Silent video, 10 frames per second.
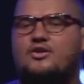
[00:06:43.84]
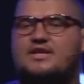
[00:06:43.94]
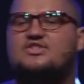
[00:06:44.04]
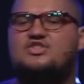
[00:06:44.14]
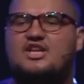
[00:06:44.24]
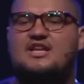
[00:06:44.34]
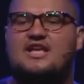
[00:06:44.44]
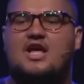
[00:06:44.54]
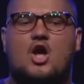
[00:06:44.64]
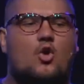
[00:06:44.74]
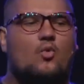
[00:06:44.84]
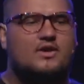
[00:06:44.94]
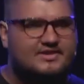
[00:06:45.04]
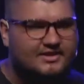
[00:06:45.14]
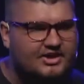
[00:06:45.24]
this city
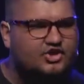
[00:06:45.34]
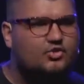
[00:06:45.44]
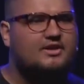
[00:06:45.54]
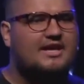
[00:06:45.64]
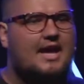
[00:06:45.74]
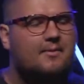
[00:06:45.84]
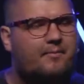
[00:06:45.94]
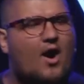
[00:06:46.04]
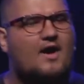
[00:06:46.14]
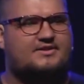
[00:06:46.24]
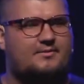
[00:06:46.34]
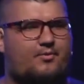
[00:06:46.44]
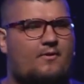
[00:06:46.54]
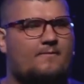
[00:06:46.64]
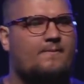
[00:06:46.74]
was literally
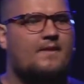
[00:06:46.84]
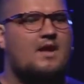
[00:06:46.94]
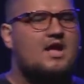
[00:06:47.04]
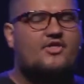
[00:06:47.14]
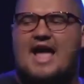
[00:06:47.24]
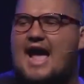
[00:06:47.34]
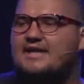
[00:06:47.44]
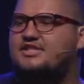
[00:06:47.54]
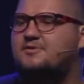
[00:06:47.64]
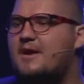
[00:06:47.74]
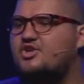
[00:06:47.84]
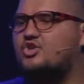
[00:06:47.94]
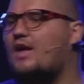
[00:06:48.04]
impossible. They had special